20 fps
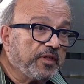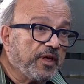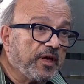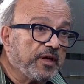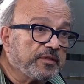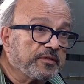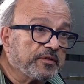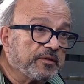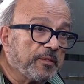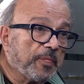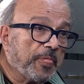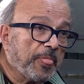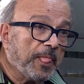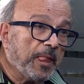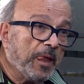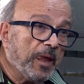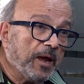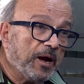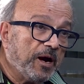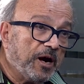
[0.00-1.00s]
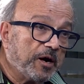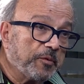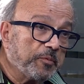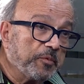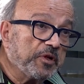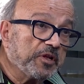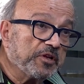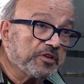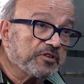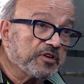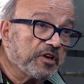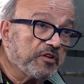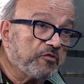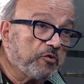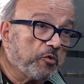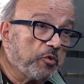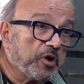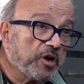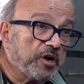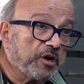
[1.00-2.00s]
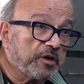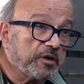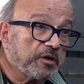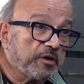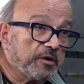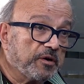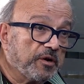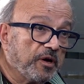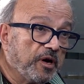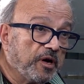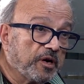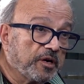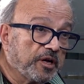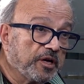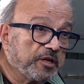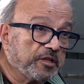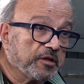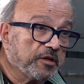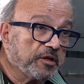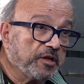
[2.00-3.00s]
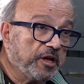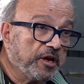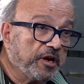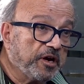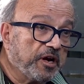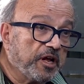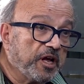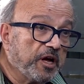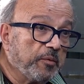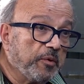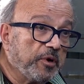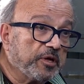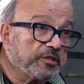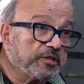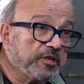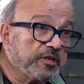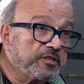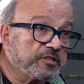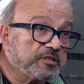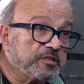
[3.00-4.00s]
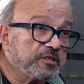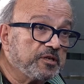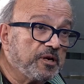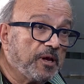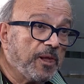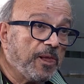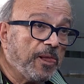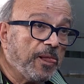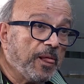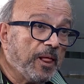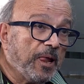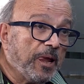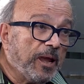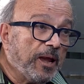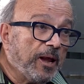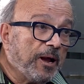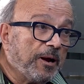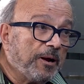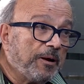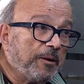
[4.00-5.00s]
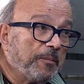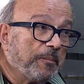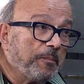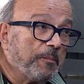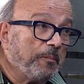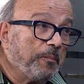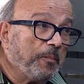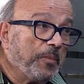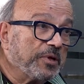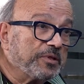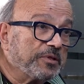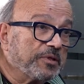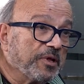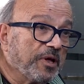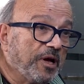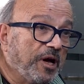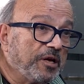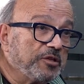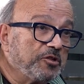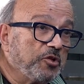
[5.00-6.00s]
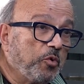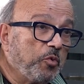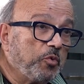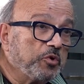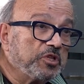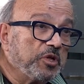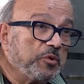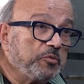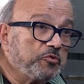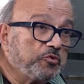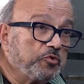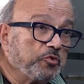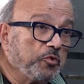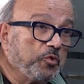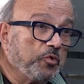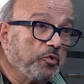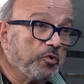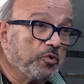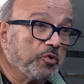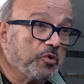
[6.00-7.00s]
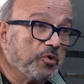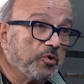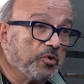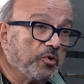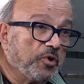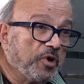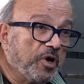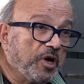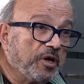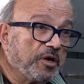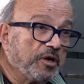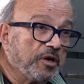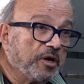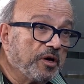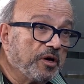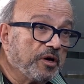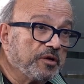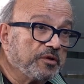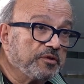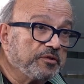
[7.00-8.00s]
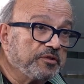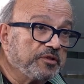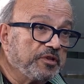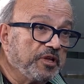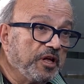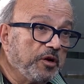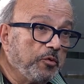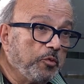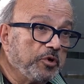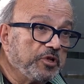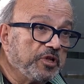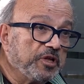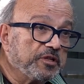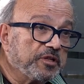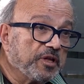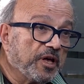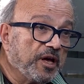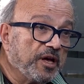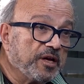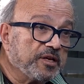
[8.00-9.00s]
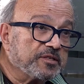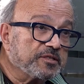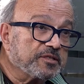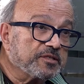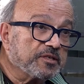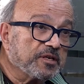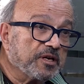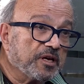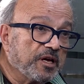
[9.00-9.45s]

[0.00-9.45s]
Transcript: that Armenians everywhere are hearing about this, but I don't want them to deal with it as